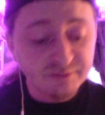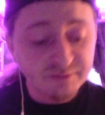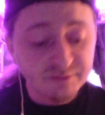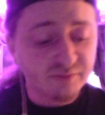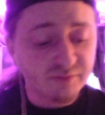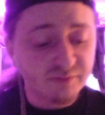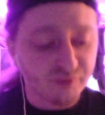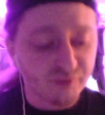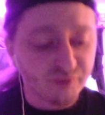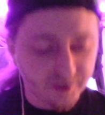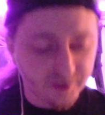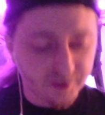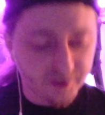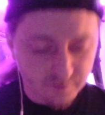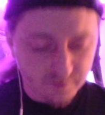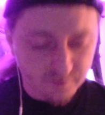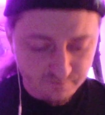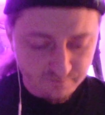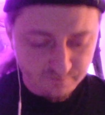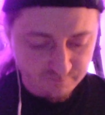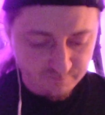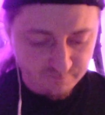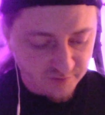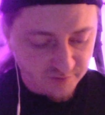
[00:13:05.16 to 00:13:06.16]
bringer,
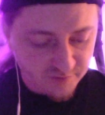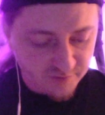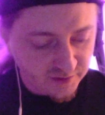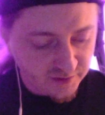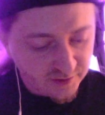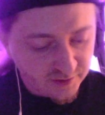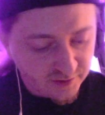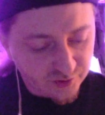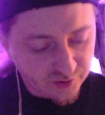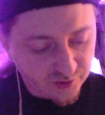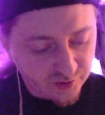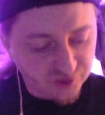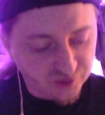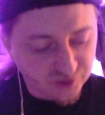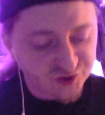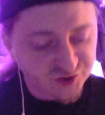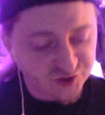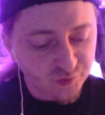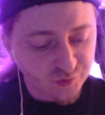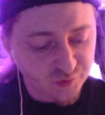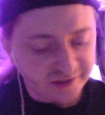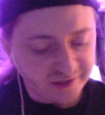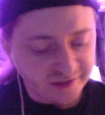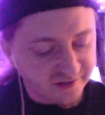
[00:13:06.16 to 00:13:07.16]
the
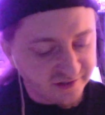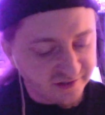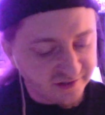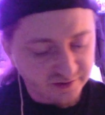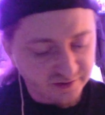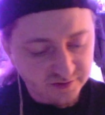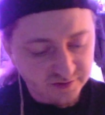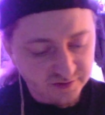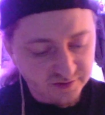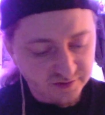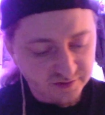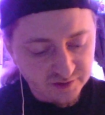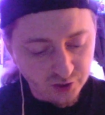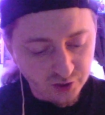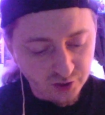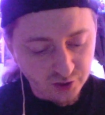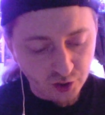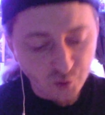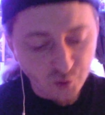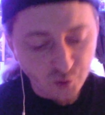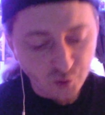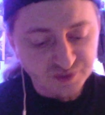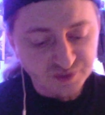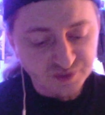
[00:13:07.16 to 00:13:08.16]
sweet, low
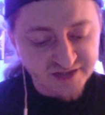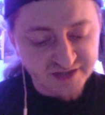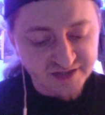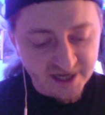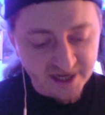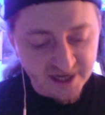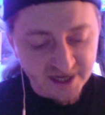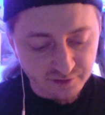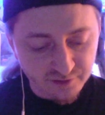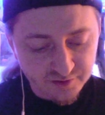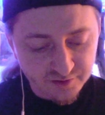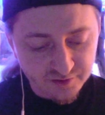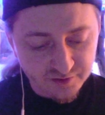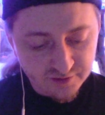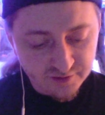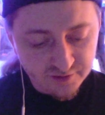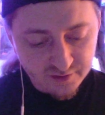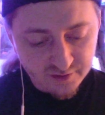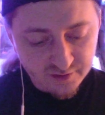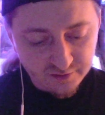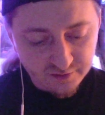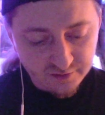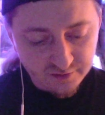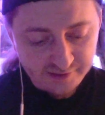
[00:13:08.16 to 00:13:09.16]
sound
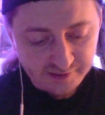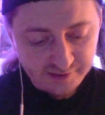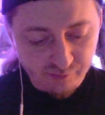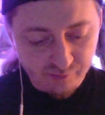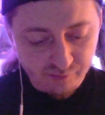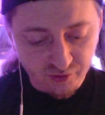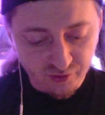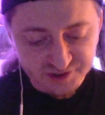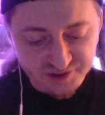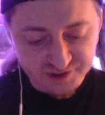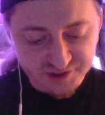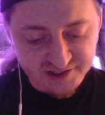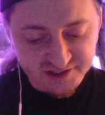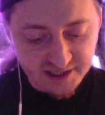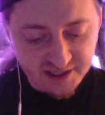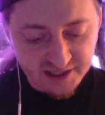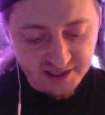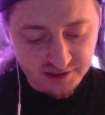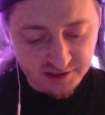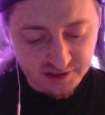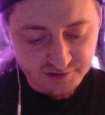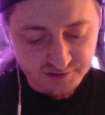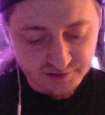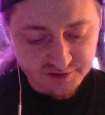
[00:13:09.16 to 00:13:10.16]
that brought
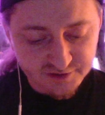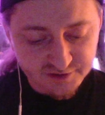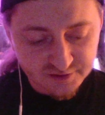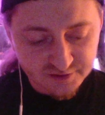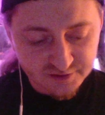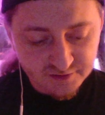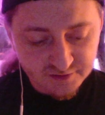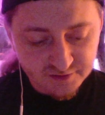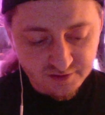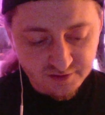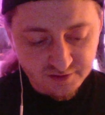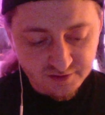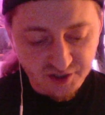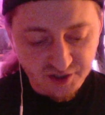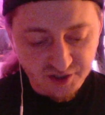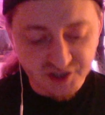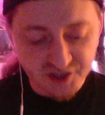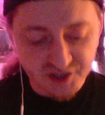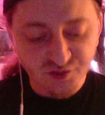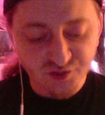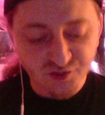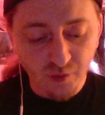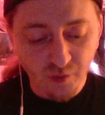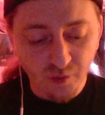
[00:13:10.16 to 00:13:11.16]
silence in its
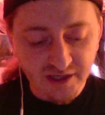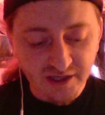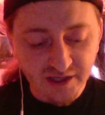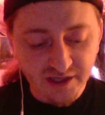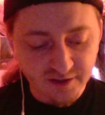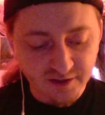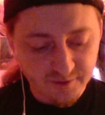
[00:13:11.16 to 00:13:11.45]
wake.